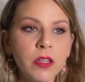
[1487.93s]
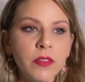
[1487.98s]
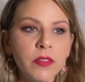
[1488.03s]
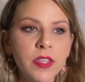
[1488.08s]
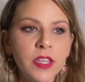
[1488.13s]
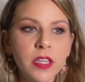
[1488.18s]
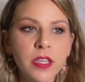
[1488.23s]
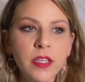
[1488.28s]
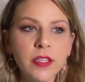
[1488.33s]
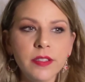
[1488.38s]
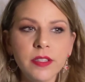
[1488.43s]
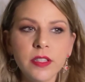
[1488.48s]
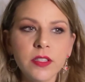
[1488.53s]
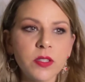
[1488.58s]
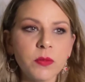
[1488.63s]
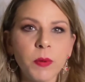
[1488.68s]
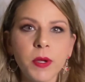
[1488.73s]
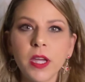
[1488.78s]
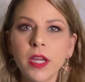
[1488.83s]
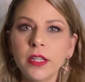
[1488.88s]
the
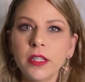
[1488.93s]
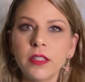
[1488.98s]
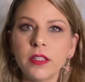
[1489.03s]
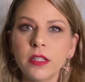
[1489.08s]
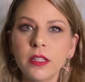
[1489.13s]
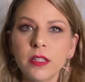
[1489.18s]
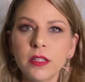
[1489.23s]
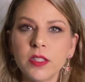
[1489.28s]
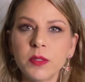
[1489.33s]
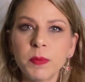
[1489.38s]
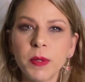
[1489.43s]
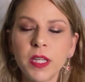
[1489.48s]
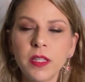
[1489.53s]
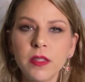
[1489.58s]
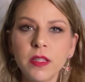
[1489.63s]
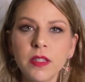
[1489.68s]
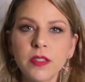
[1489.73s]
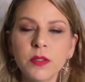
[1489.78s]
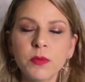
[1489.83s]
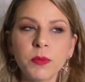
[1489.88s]
easiest way I could explain
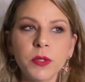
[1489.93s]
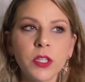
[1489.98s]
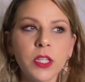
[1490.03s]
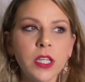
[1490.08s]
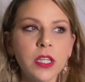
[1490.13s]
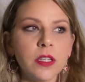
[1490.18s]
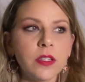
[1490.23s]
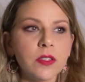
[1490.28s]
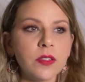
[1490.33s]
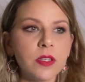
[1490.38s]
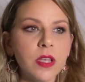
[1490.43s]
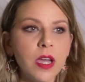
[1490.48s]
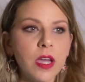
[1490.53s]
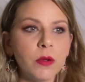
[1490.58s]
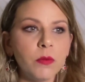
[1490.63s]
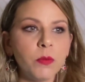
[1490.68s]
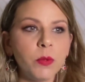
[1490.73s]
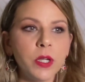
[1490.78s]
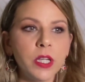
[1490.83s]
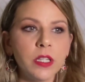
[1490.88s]
this really is
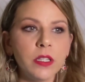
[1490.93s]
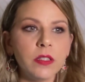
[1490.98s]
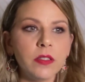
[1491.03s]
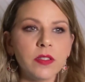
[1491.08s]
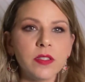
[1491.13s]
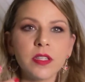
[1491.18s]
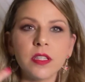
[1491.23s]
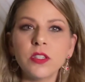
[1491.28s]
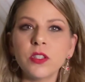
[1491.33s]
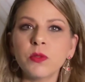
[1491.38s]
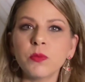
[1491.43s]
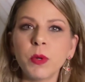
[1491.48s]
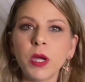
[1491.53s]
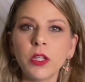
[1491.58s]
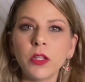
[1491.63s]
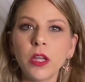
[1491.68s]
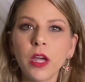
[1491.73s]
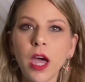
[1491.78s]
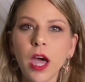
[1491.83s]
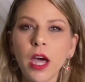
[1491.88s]
when
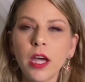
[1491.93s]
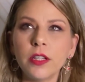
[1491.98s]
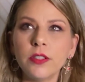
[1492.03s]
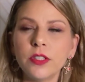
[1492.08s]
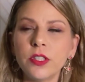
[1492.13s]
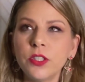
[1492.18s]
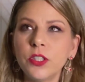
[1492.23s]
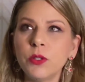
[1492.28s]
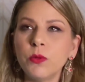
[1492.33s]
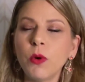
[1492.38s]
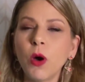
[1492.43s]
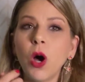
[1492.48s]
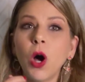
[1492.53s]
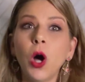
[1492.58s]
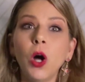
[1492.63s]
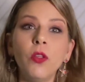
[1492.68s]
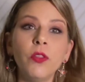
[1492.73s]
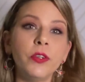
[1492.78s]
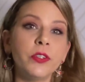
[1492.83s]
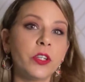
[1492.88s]
Cinderella had to do
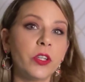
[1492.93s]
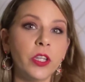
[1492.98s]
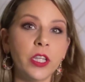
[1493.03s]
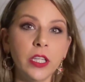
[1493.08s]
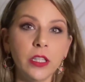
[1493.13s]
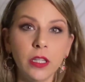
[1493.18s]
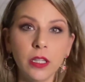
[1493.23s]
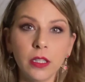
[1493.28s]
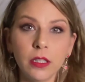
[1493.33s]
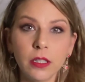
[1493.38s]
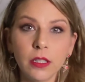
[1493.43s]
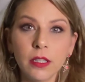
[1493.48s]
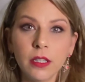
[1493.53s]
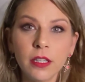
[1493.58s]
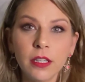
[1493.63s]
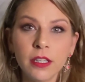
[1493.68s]
all the cleaning,